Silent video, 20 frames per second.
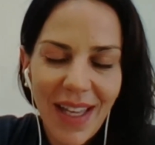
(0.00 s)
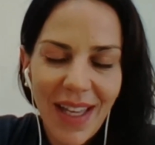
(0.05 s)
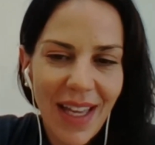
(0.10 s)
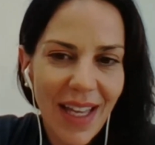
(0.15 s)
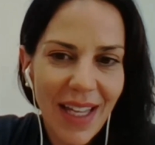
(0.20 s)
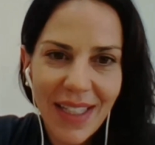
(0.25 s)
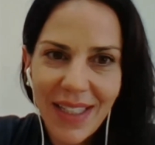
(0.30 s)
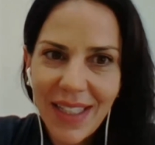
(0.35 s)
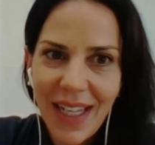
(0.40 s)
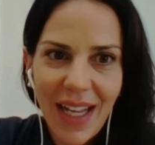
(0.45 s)

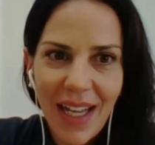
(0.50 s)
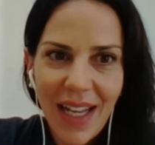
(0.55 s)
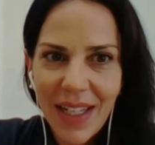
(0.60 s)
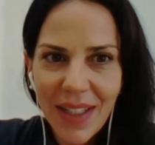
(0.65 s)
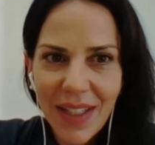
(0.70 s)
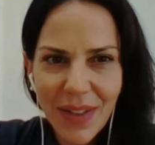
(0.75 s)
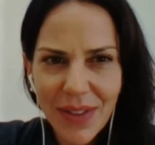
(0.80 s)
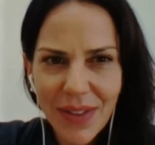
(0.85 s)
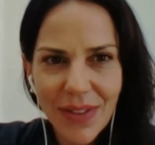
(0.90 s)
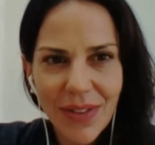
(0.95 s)
and
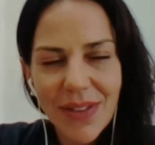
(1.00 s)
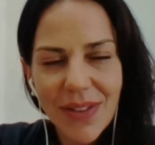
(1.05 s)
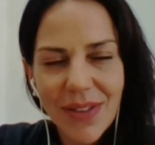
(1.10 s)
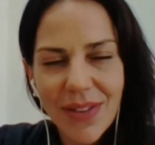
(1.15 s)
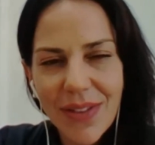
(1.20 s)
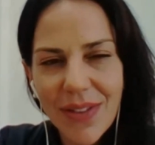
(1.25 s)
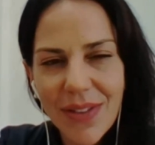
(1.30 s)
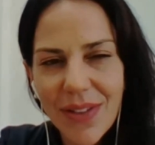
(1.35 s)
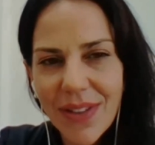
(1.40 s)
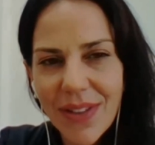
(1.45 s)
I
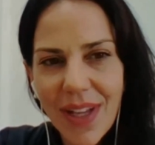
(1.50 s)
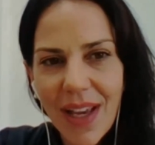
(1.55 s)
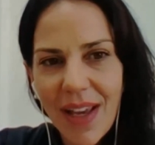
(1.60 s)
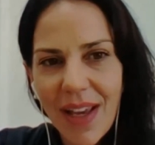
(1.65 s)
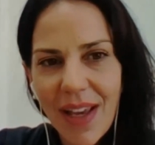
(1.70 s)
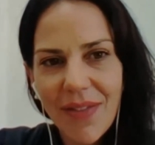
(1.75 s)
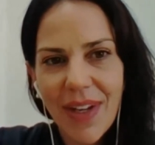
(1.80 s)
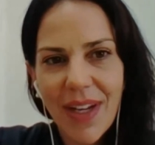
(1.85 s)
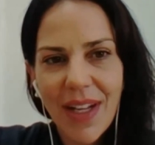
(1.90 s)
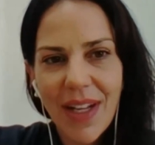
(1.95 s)
don't
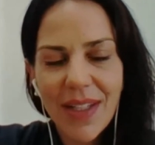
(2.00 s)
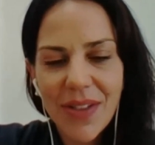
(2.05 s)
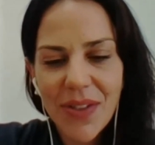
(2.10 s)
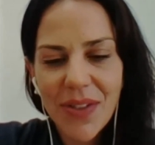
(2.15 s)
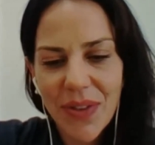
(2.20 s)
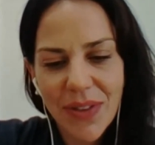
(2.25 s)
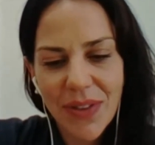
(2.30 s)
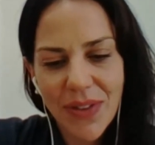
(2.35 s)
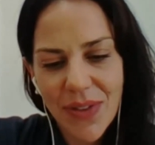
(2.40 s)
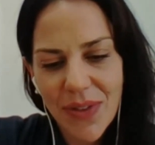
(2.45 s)
have an
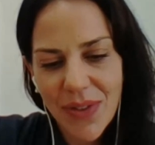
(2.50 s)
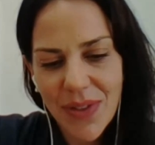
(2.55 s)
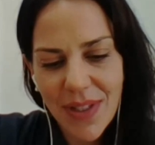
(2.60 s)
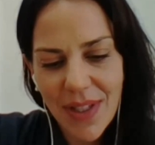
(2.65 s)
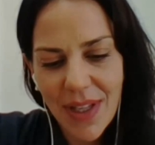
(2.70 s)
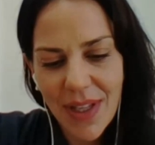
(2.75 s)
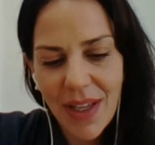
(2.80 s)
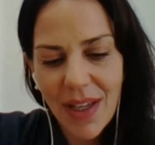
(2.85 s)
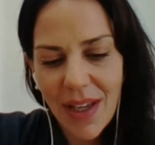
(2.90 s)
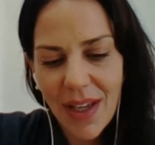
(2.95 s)
answer to
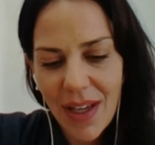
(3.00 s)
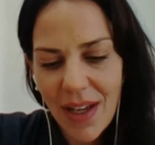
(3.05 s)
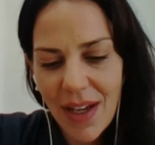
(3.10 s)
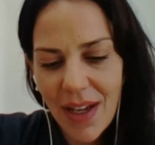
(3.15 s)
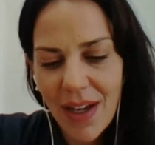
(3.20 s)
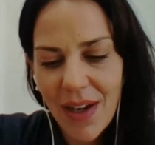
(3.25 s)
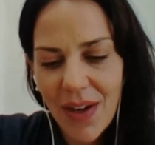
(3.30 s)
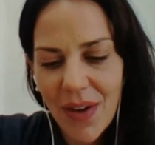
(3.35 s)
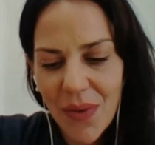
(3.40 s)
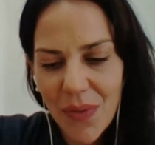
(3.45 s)
say
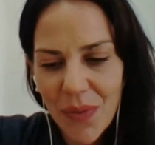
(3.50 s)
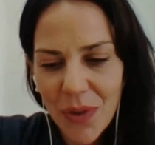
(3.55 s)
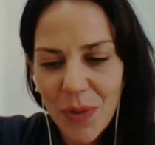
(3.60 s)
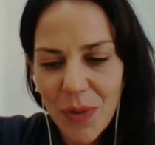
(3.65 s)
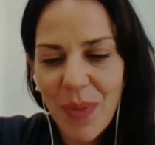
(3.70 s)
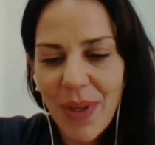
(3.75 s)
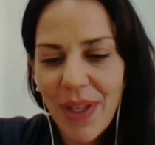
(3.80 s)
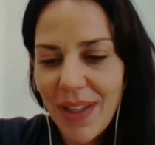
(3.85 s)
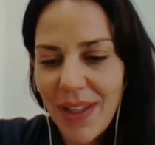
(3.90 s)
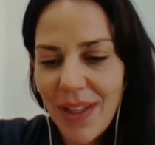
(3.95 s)
how
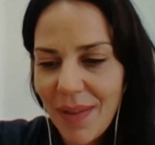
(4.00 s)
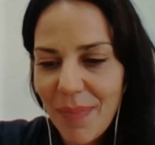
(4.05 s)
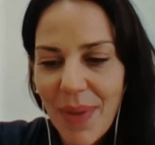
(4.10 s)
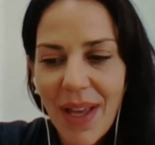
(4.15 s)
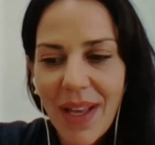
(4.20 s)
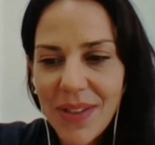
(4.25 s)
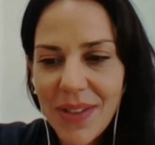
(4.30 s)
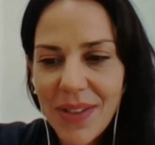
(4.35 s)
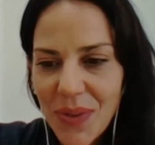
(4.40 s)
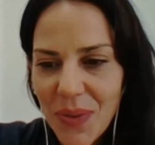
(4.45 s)
would be the
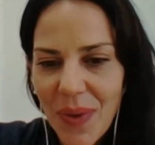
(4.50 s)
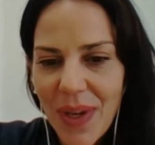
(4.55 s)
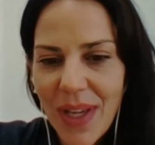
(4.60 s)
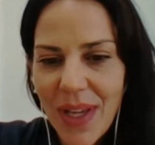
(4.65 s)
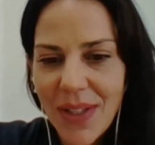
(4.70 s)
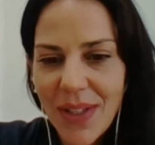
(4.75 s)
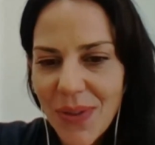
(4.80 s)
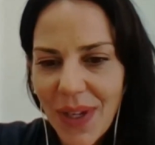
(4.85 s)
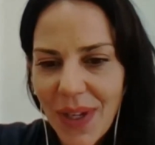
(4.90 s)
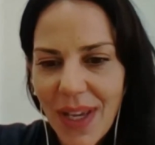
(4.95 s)
best
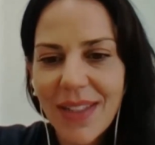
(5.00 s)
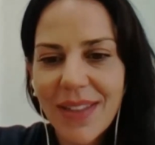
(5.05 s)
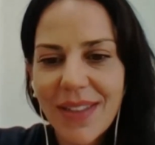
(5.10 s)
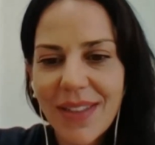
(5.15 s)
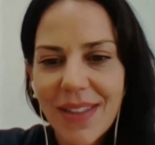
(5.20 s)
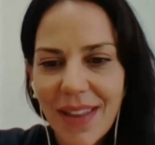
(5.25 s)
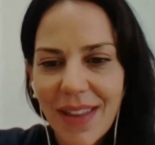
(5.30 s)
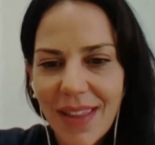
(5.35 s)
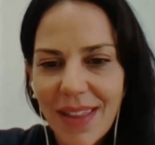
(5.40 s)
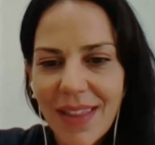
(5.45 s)
way to
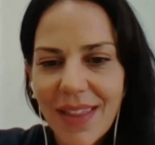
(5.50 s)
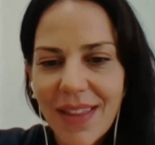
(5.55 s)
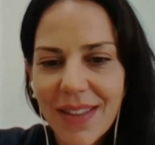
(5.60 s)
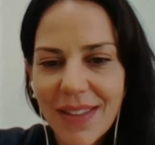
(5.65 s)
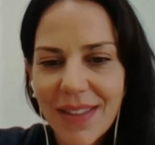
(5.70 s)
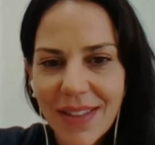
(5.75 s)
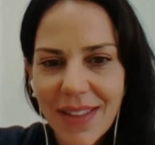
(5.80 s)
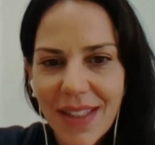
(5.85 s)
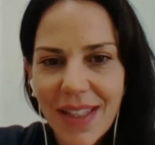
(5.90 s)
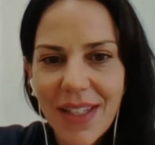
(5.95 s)
get
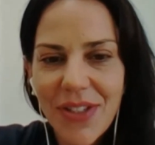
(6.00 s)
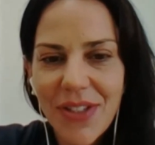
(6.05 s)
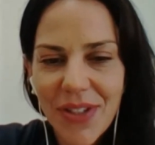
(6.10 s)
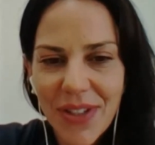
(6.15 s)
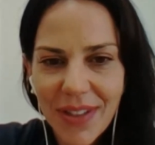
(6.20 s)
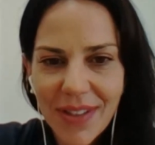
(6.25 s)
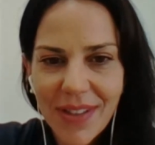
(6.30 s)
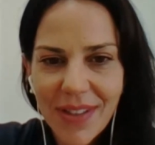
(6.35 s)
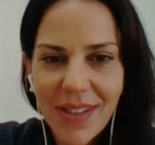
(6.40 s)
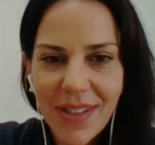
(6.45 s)
the
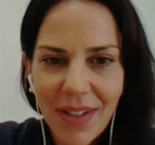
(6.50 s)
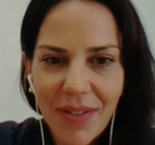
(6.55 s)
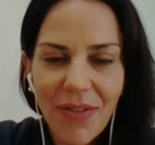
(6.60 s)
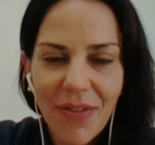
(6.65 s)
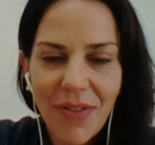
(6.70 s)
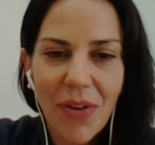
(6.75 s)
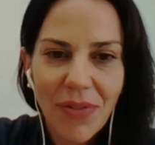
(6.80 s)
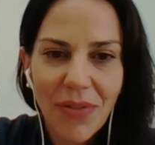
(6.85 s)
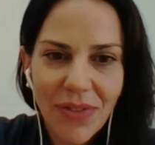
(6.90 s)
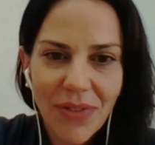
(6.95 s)
teachers
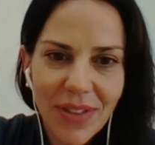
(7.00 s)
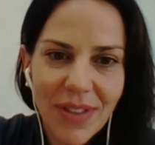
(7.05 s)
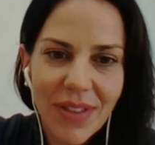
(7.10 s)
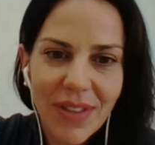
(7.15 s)
involved.